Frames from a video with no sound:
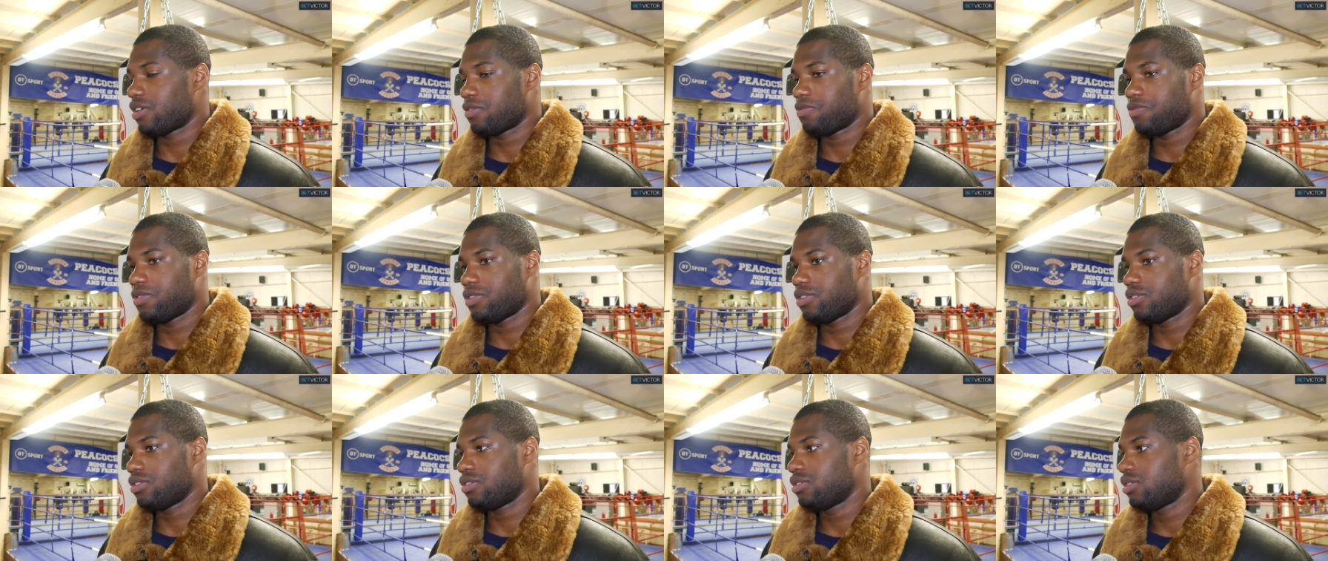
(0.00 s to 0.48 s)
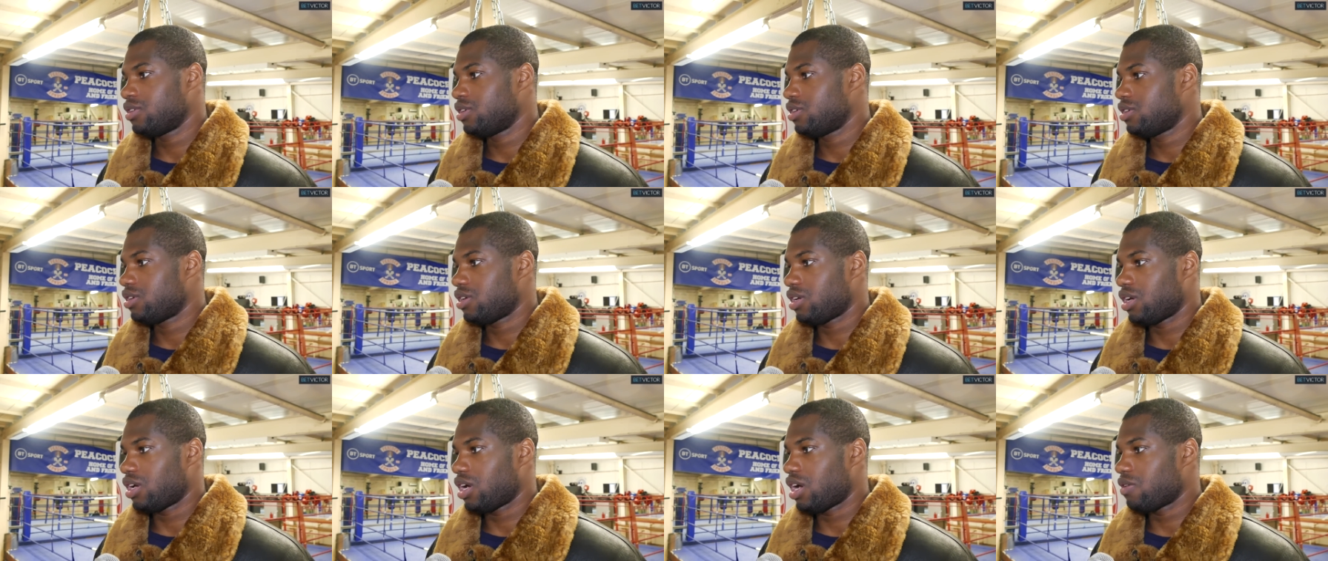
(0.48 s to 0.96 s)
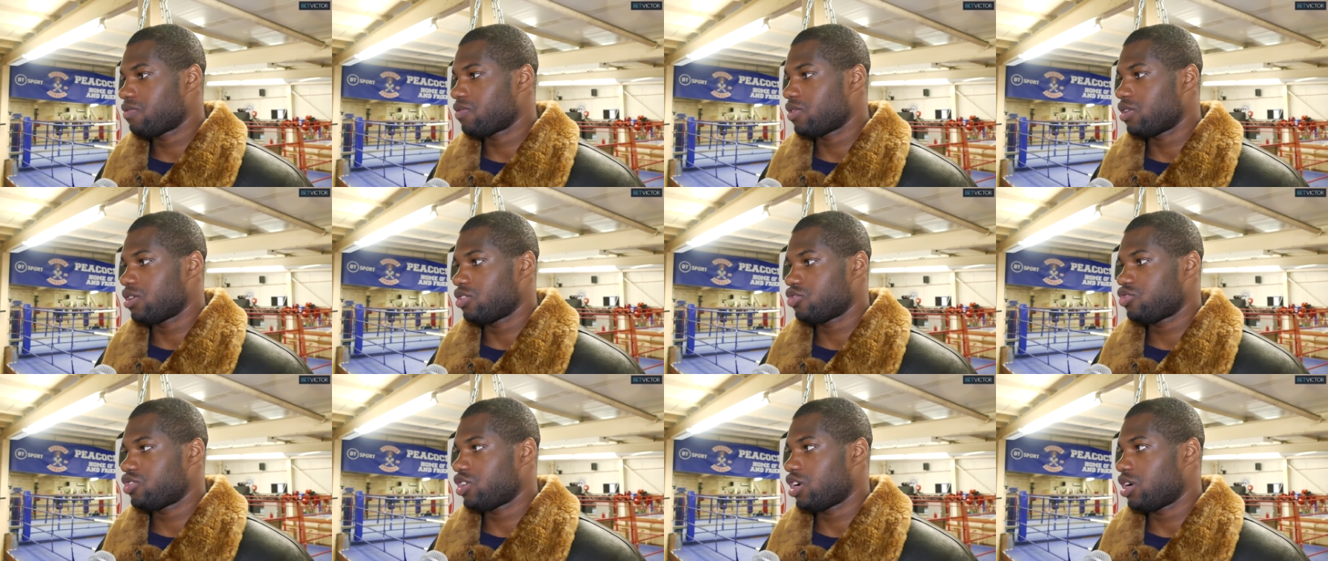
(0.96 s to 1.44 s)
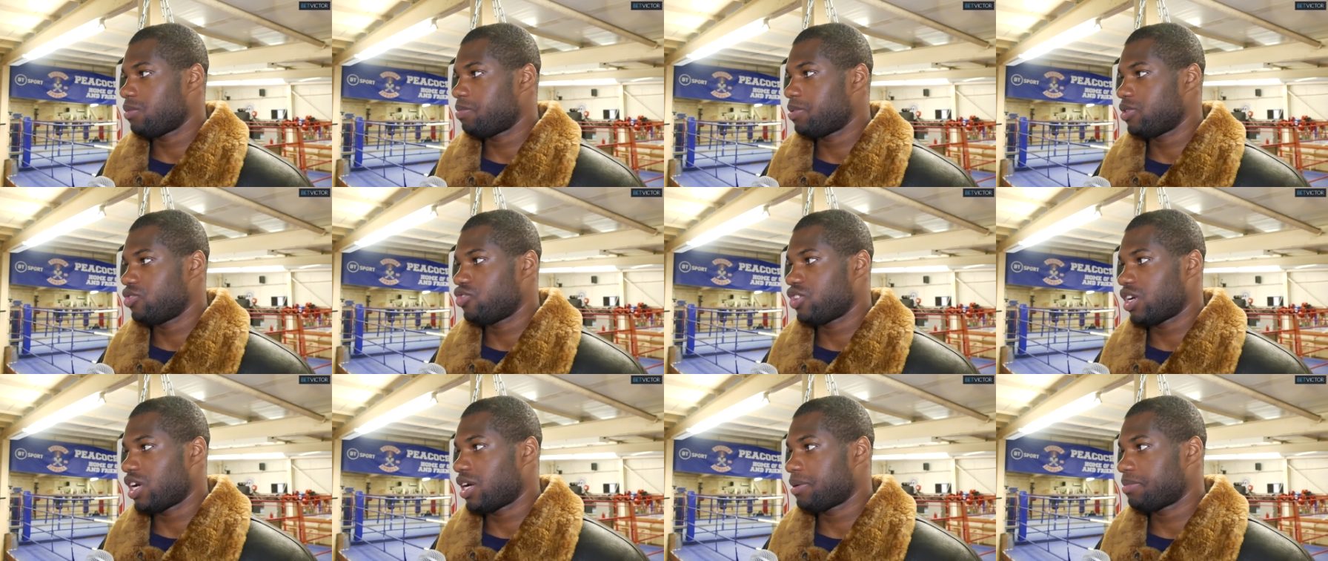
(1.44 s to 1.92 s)
I feel I've got the
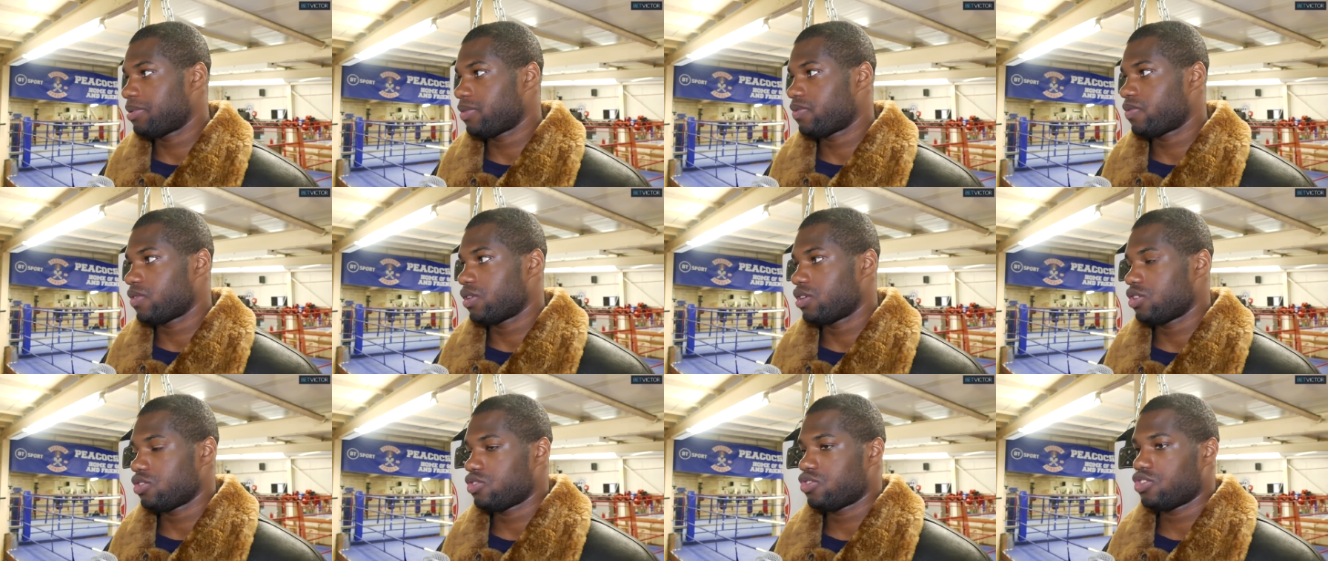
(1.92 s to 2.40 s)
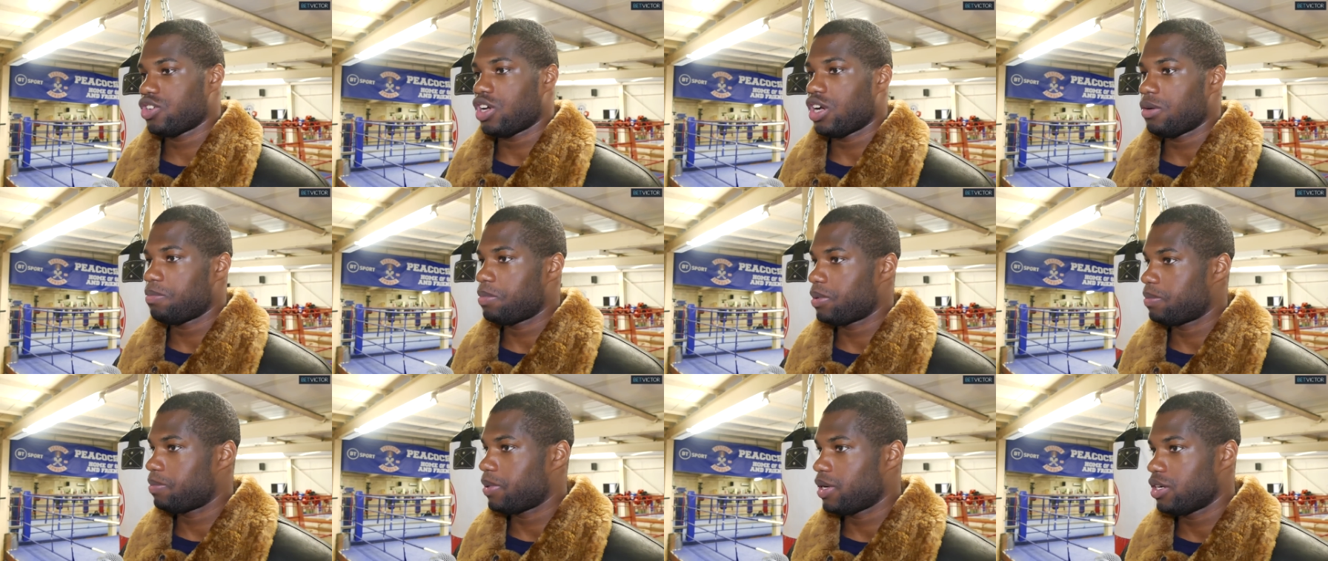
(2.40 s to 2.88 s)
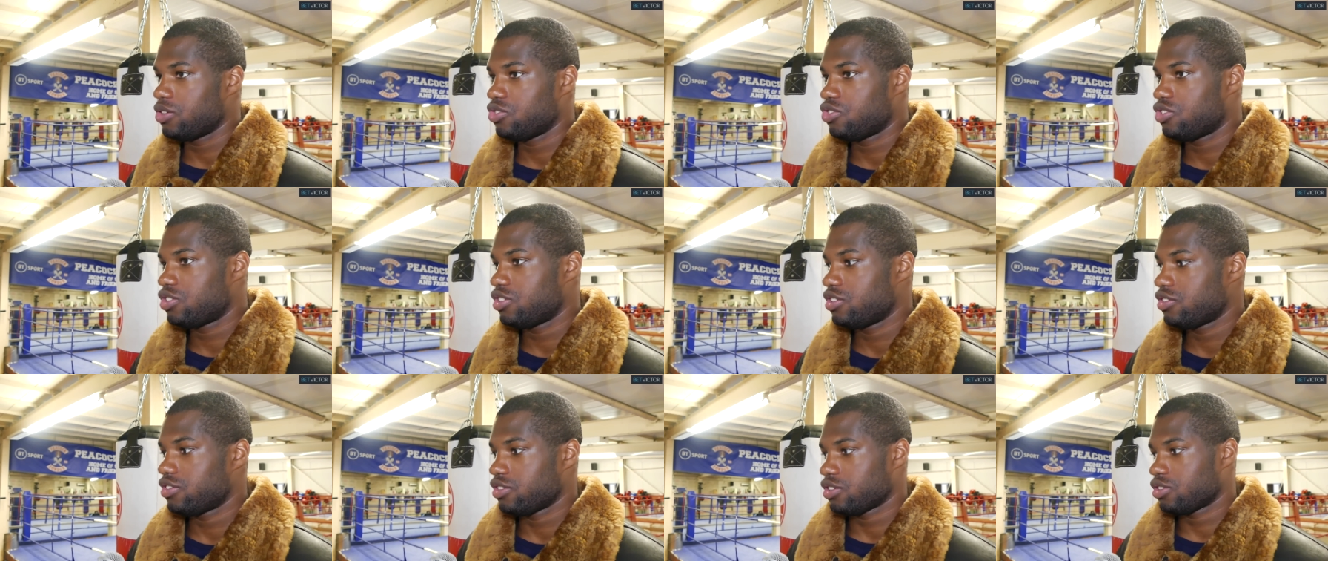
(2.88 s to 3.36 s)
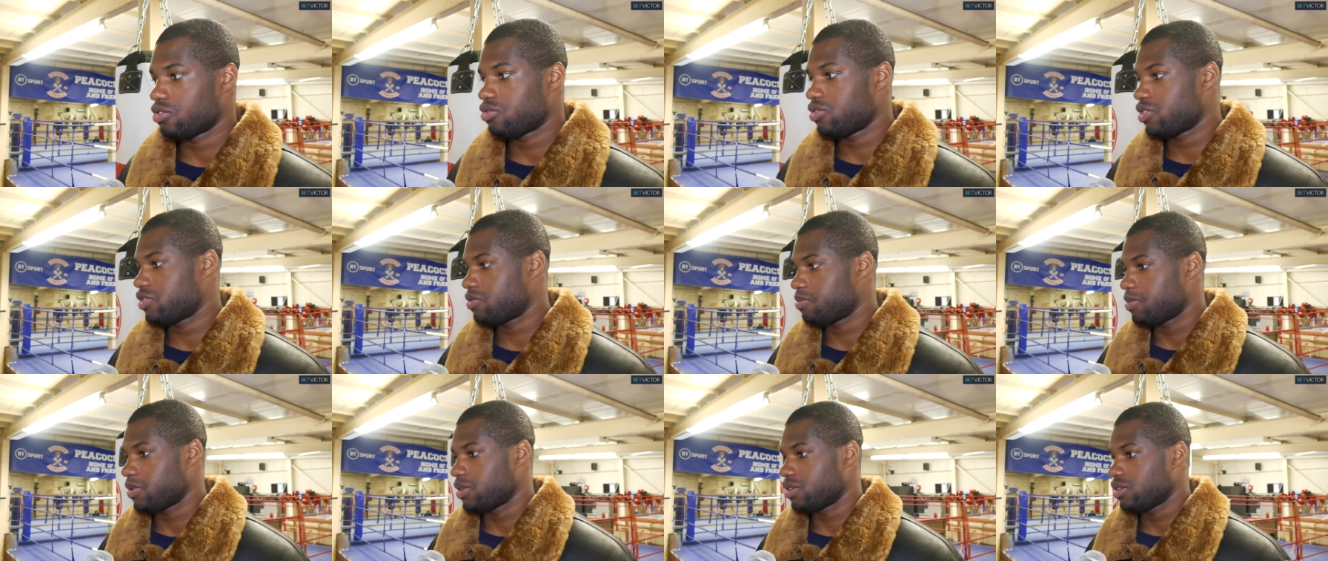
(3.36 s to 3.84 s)
sharper jab, I've got the sharper punches and
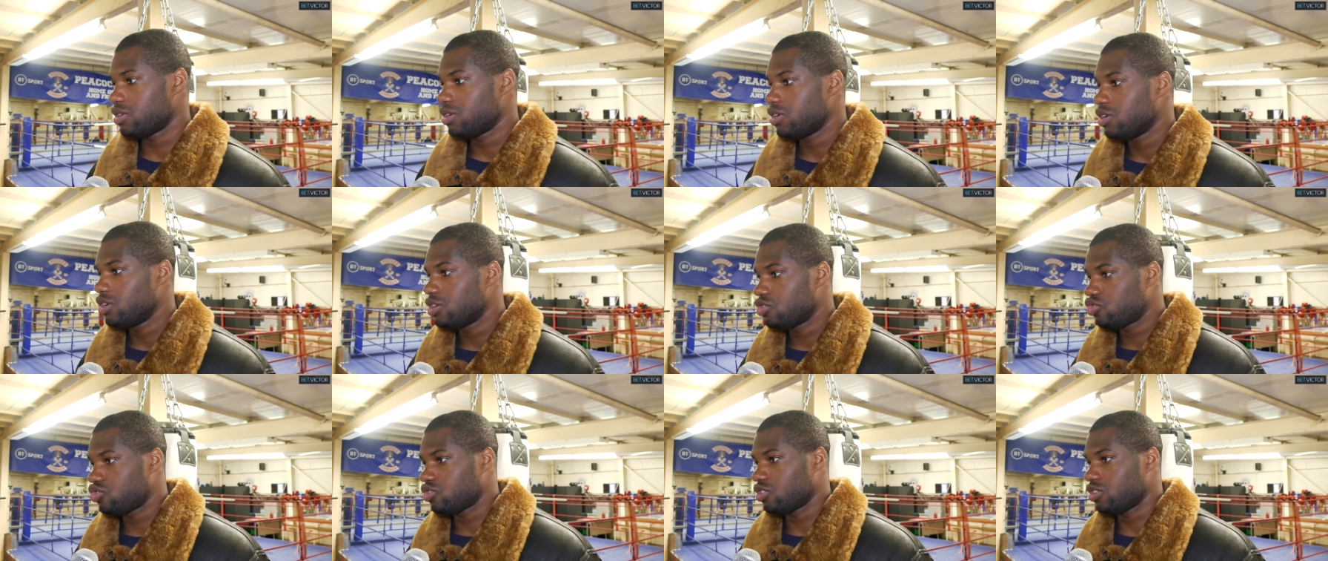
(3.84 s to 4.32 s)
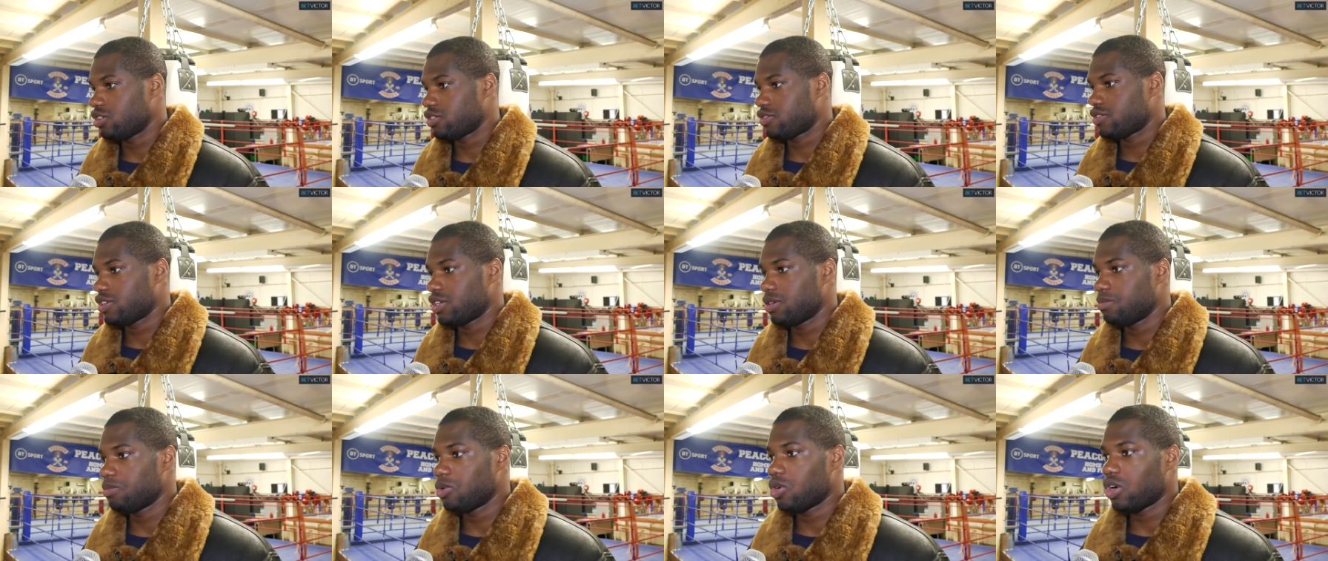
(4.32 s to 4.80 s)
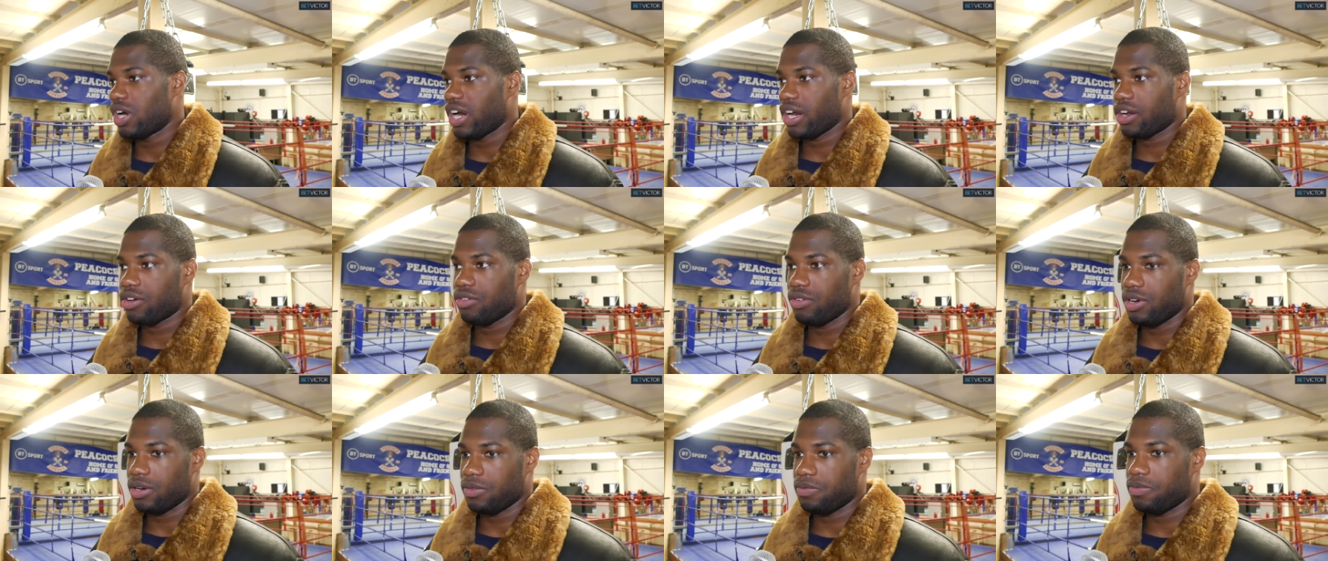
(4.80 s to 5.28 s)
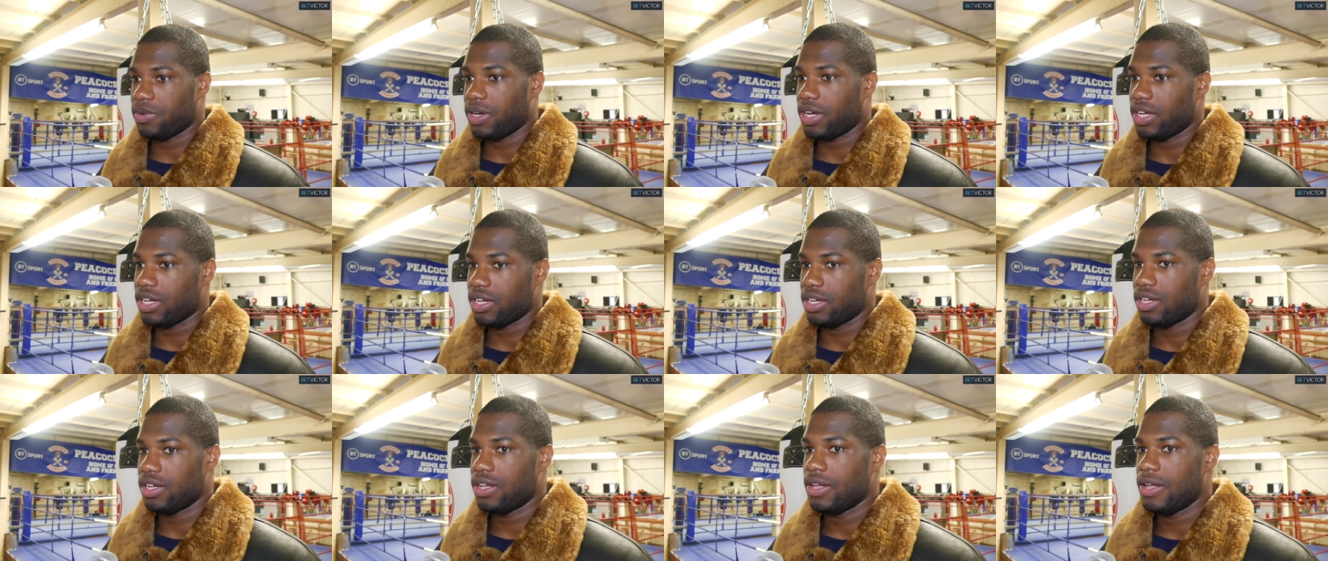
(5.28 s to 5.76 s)
crisper shots and more accurate
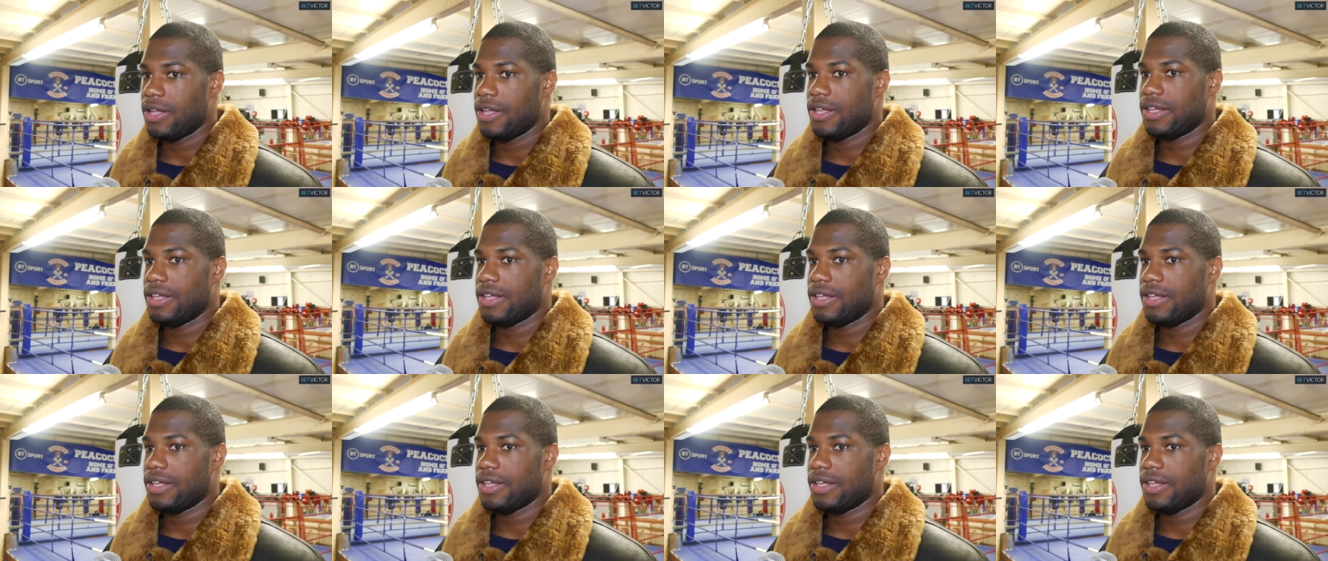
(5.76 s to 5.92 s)
fighter.